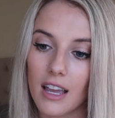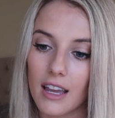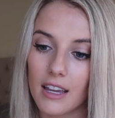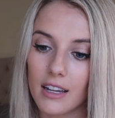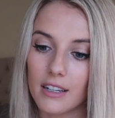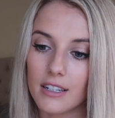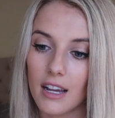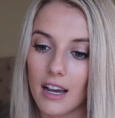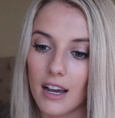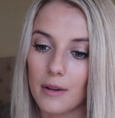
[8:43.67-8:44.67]
And
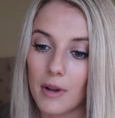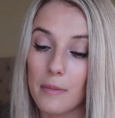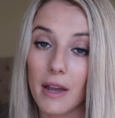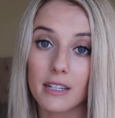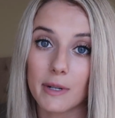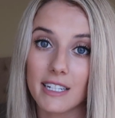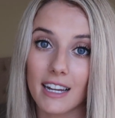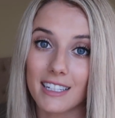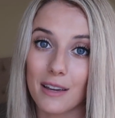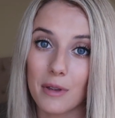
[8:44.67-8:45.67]
I begged my
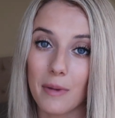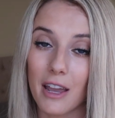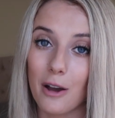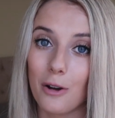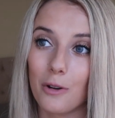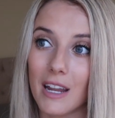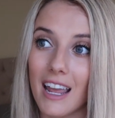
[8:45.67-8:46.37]
dad to get me my own,